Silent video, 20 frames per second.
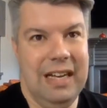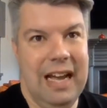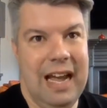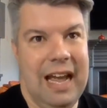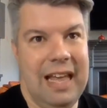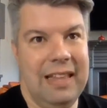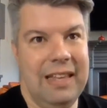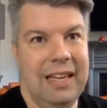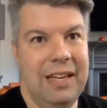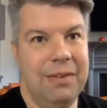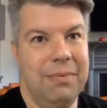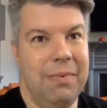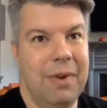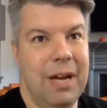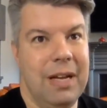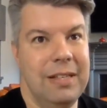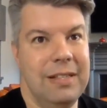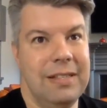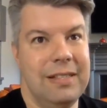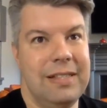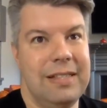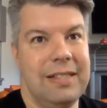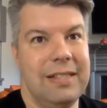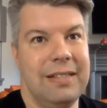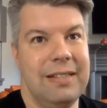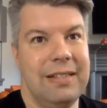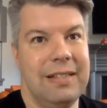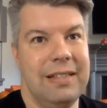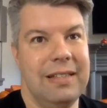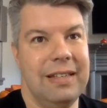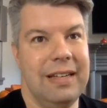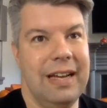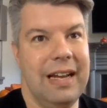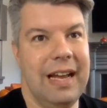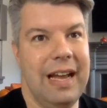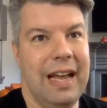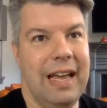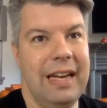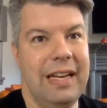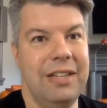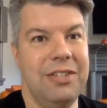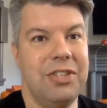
And he runs and he